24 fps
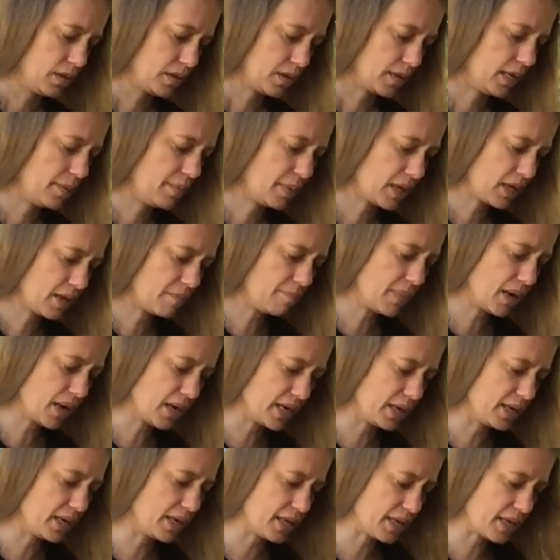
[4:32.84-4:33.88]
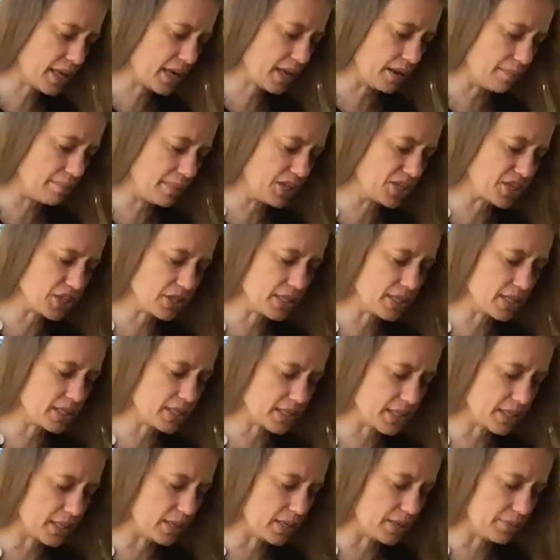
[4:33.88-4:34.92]
Keeping in mind, again, I mentioned this
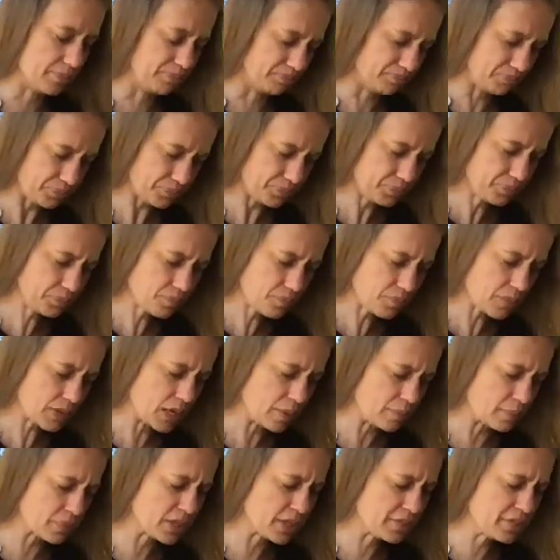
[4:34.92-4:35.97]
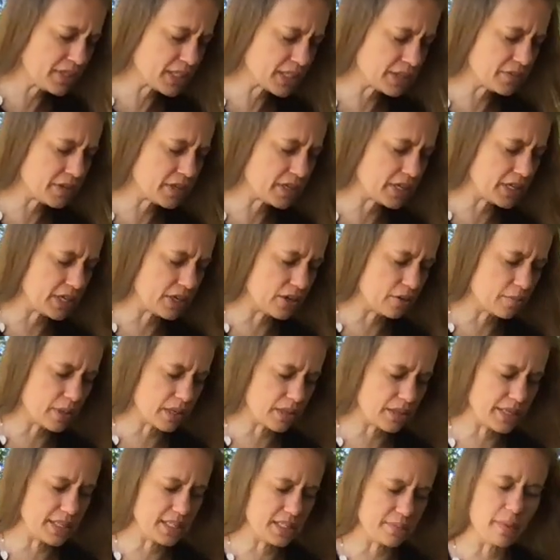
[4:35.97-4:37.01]
in a previous video,
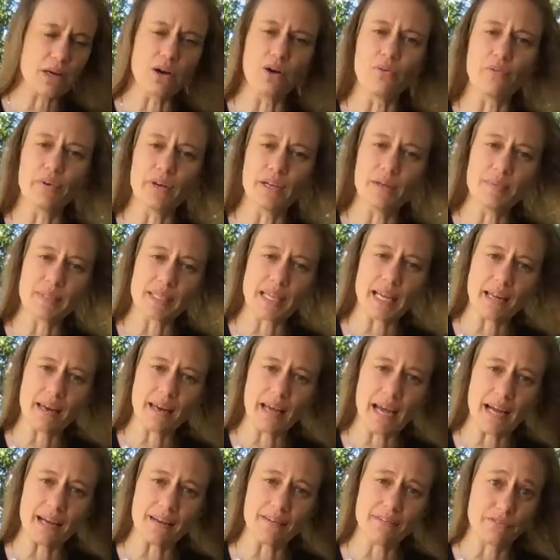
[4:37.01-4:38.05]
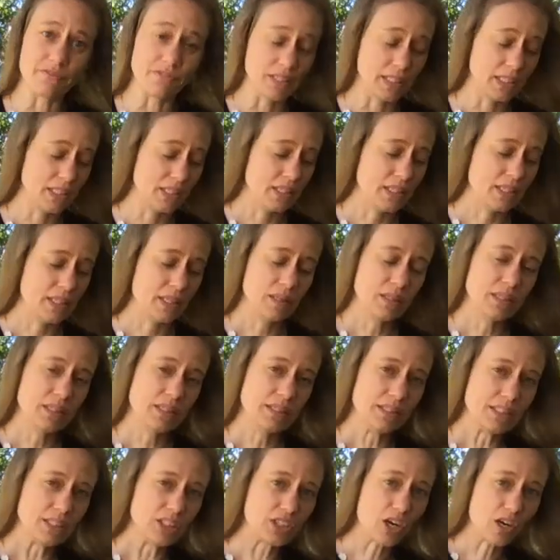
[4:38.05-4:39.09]
but these metal ribs can have
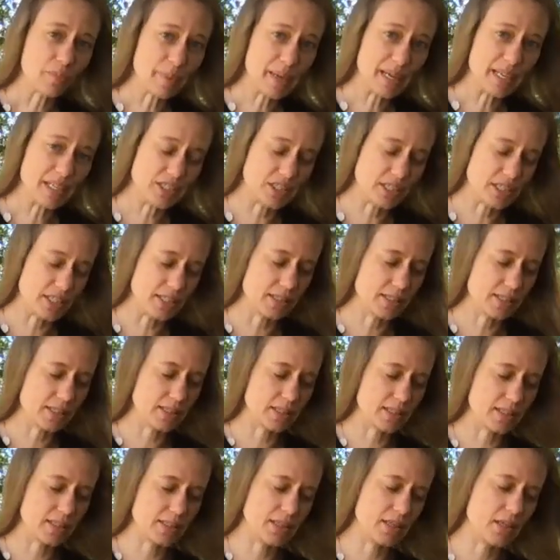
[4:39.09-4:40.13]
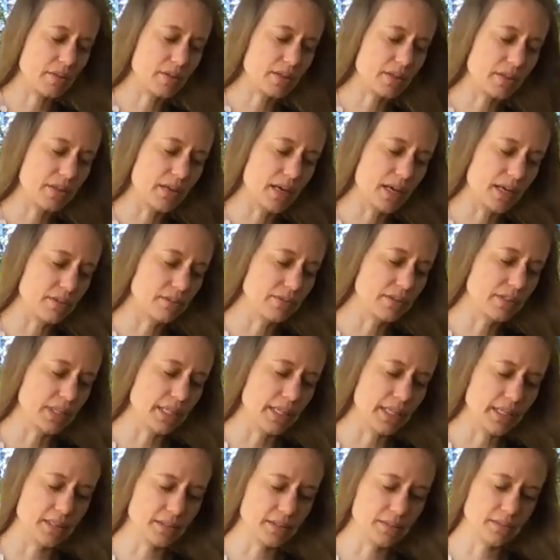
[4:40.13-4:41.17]
sharp edges. You know, they're not
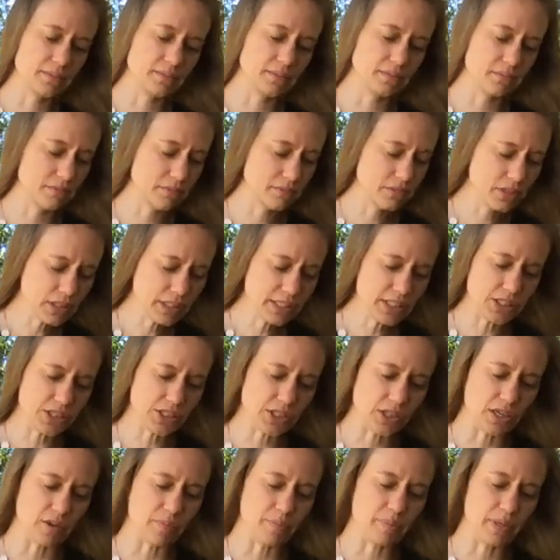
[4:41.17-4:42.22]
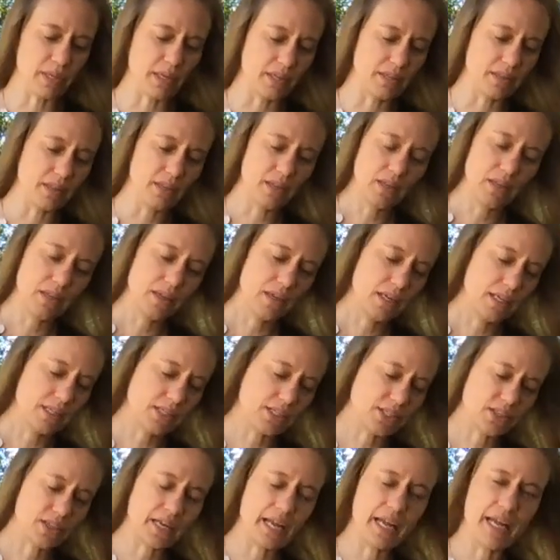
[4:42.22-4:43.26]
really sharp, but a
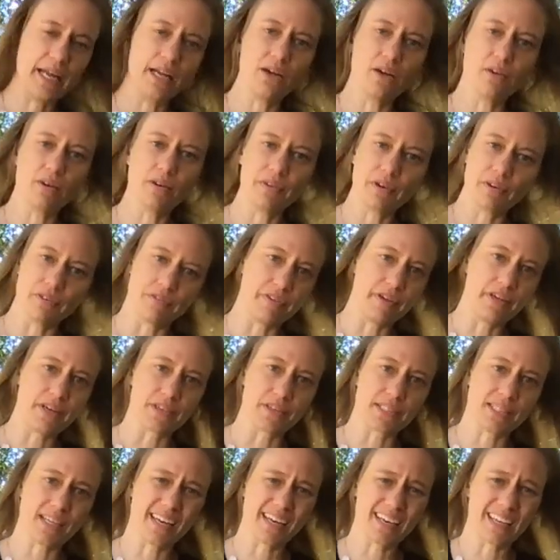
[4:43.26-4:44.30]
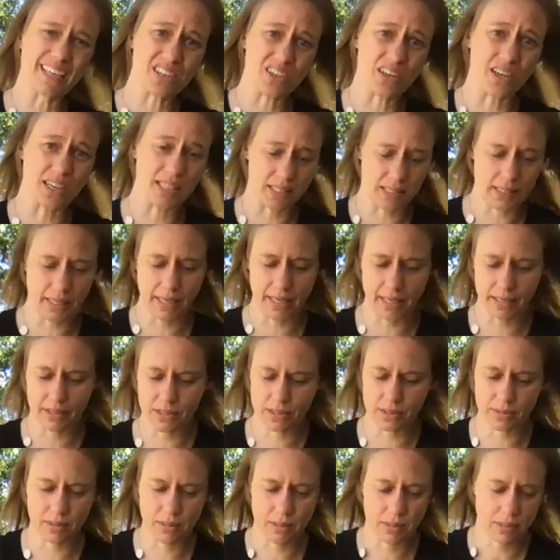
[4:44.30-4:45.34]
certain angle of your finger sliding across
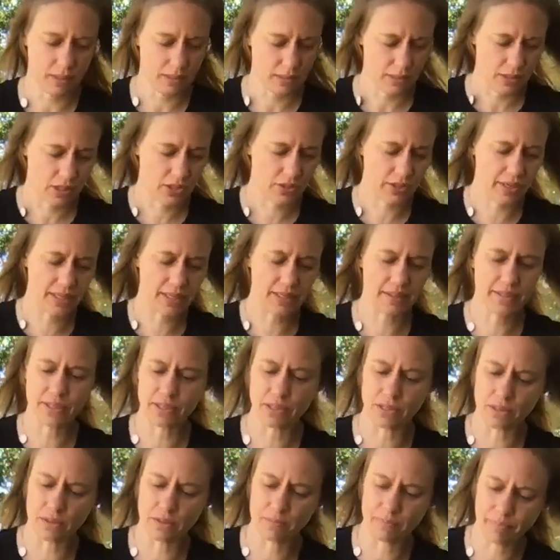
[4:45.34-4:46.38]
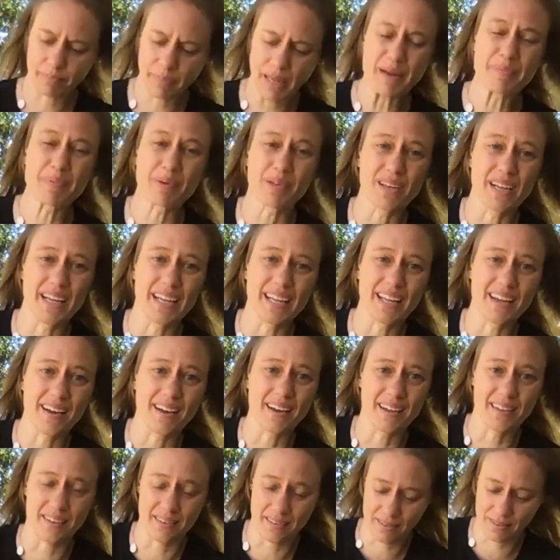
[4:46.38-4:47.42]
can create a little paper-like
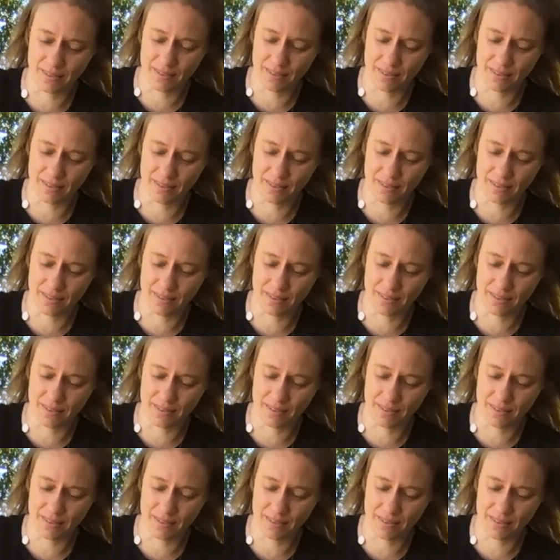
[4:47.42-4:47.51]
cut.